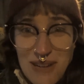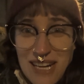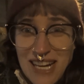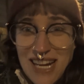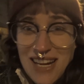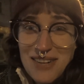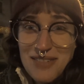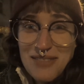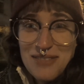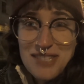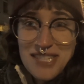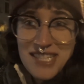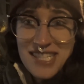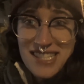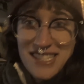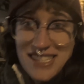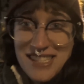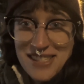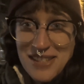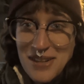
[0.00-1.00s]
ran out of
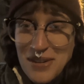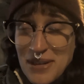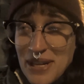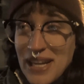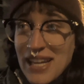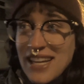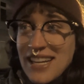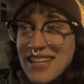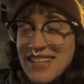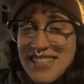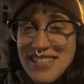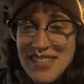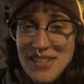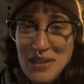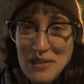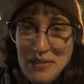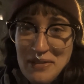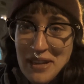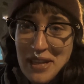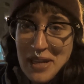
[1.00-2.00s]
cheese, so they didn't
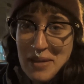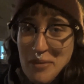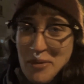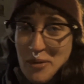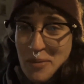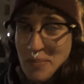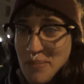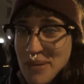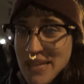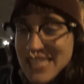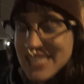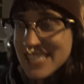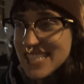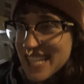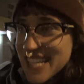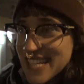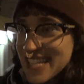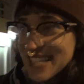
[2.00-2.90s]
serve any more pizza.